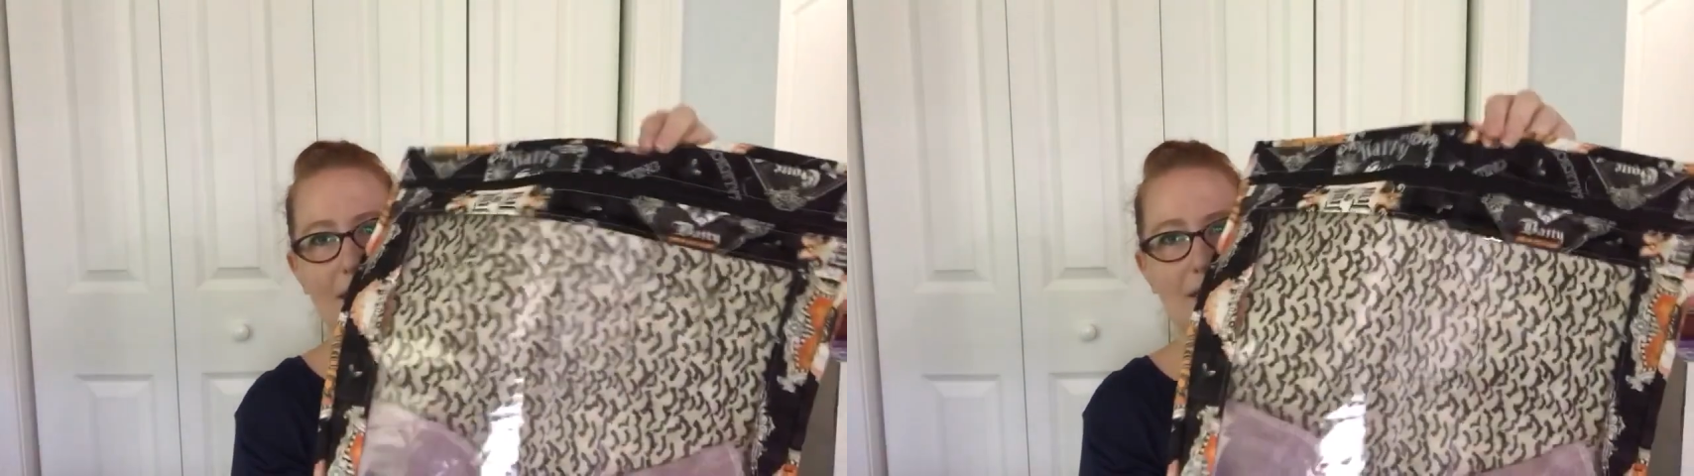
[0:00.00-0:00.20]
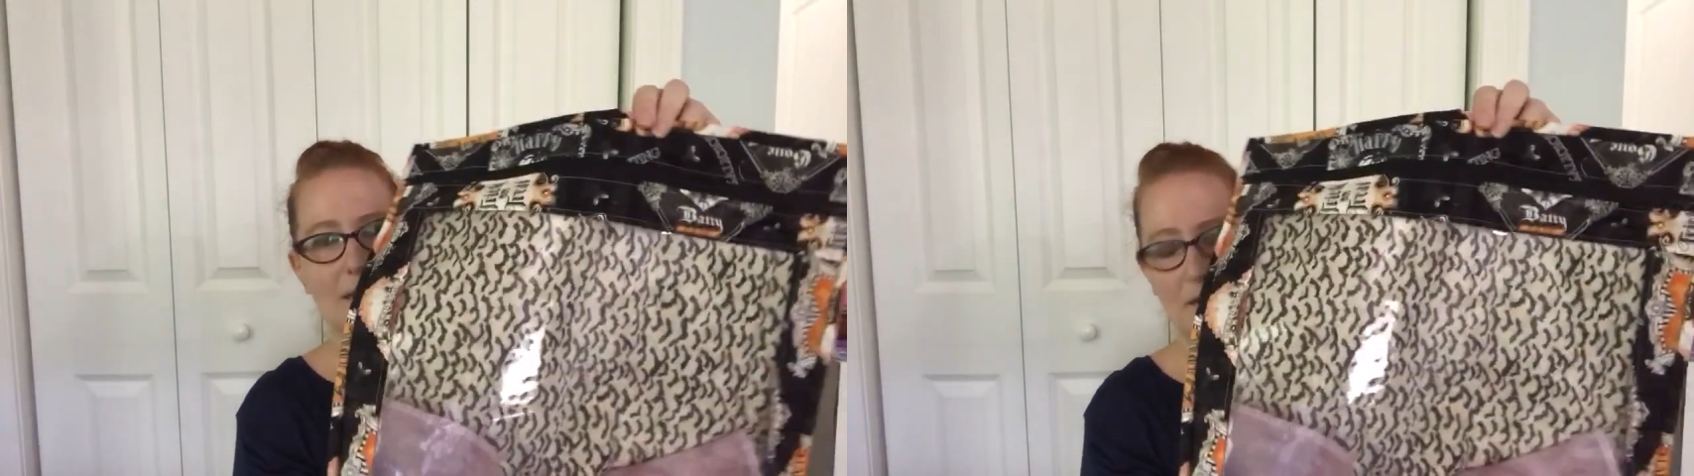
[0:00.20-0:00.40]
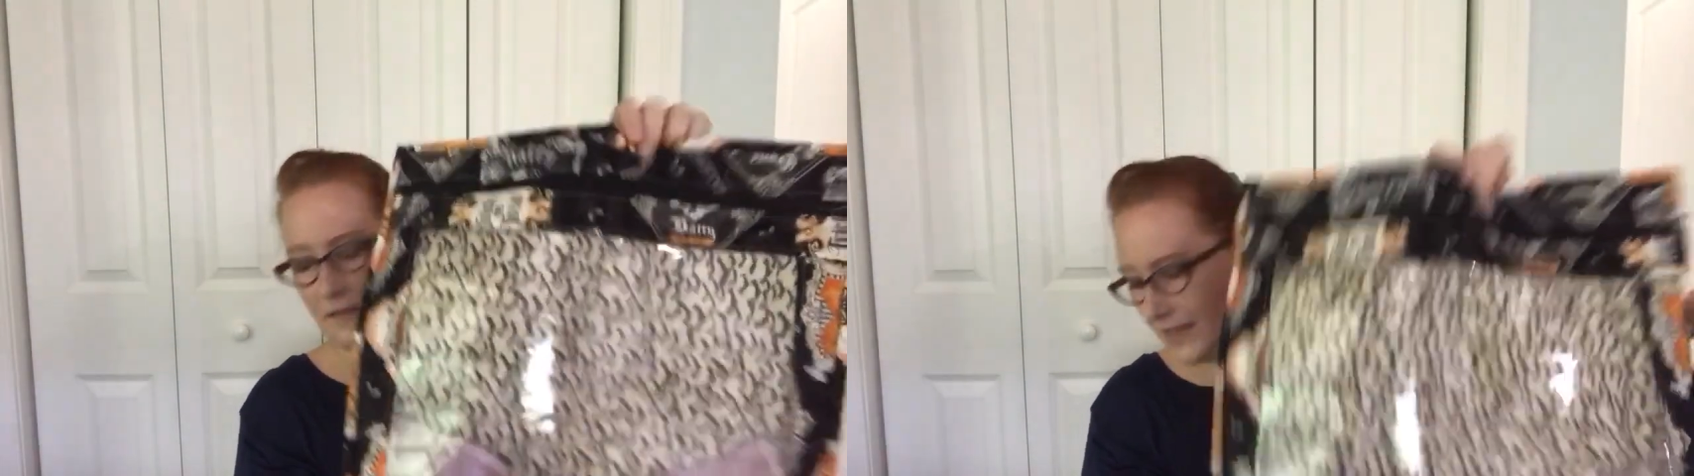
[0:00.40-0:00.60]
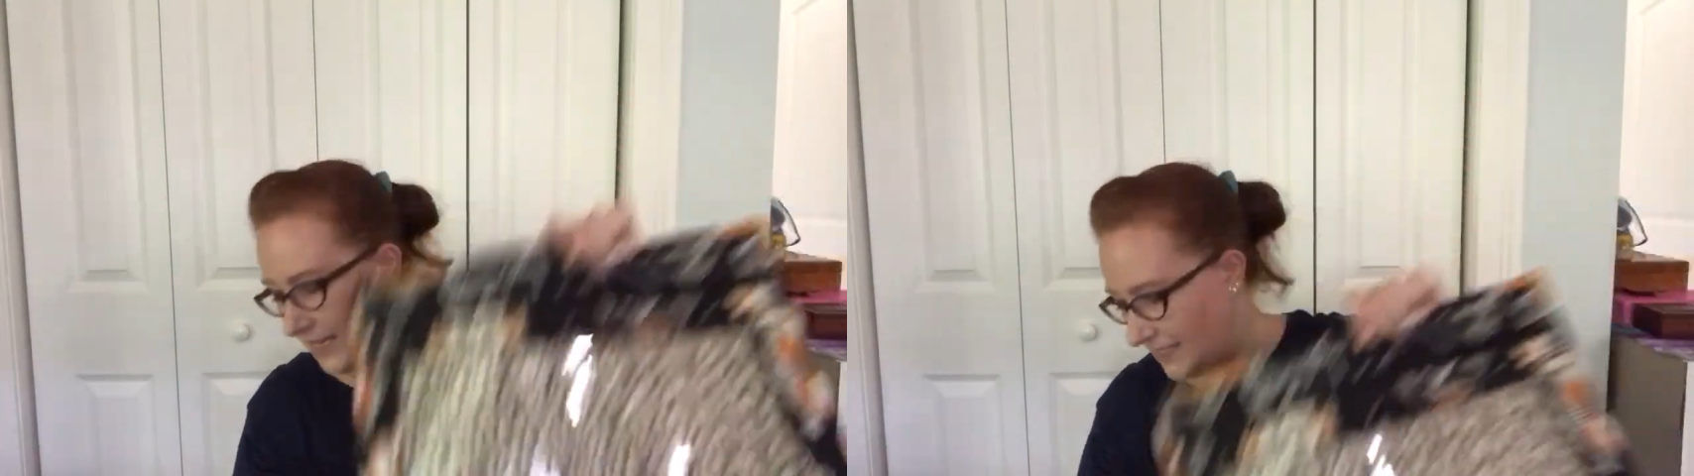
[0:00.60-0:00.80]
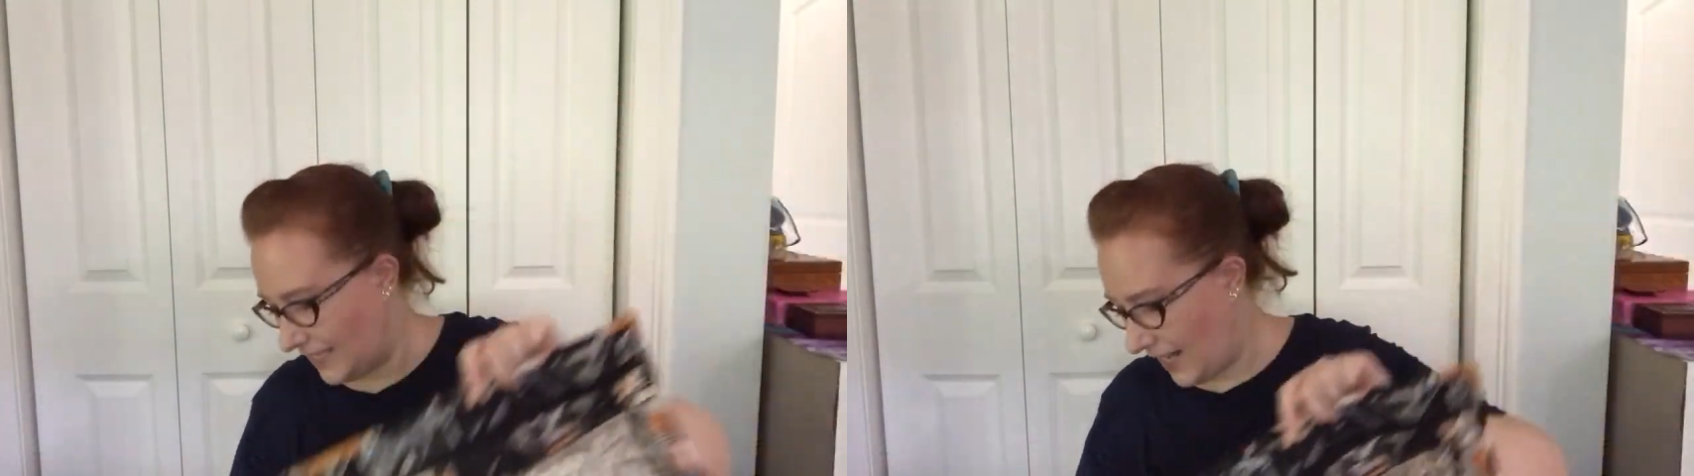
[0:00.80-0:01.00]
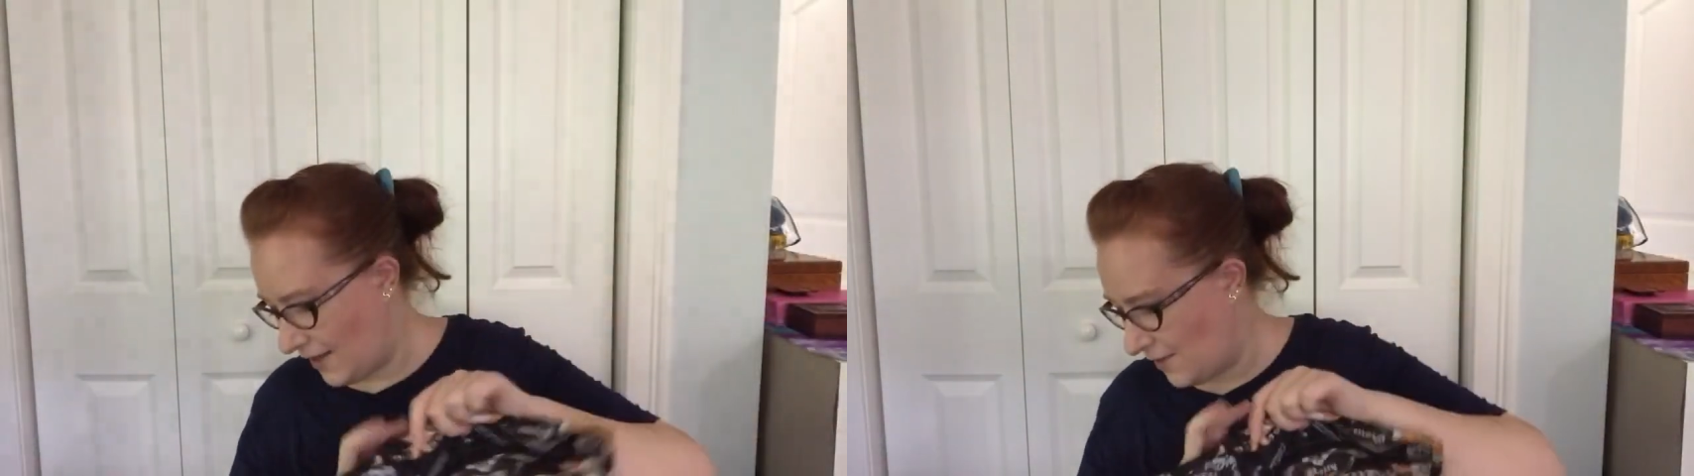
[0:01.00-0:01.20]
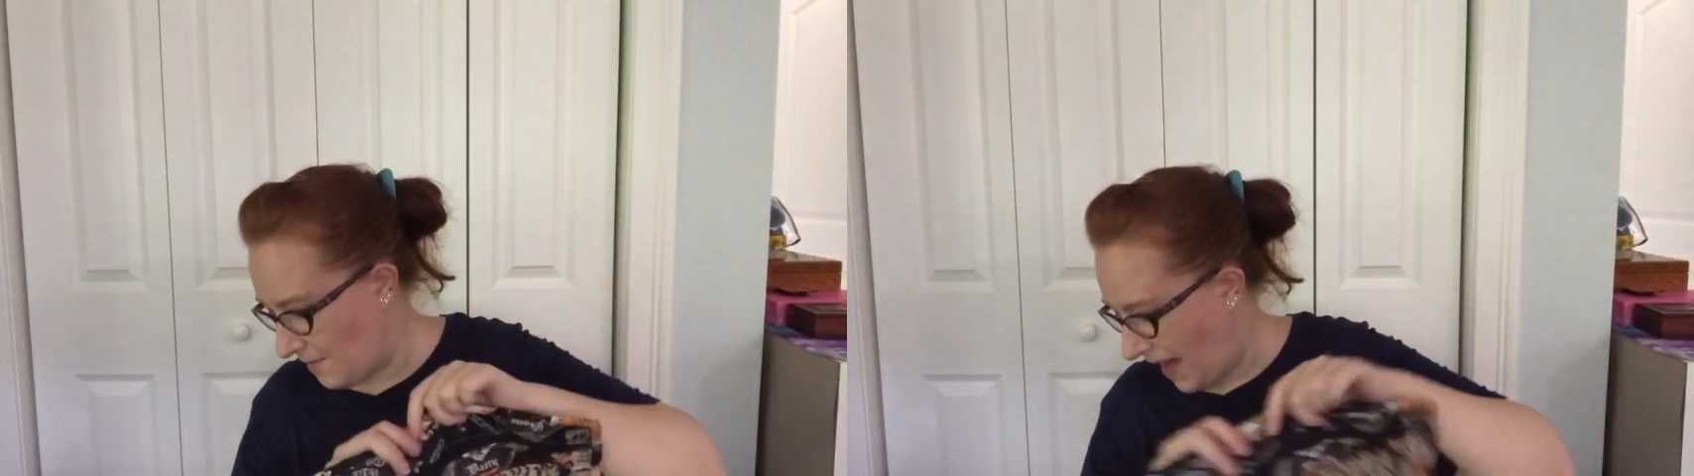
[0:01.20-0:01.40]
So I did get a new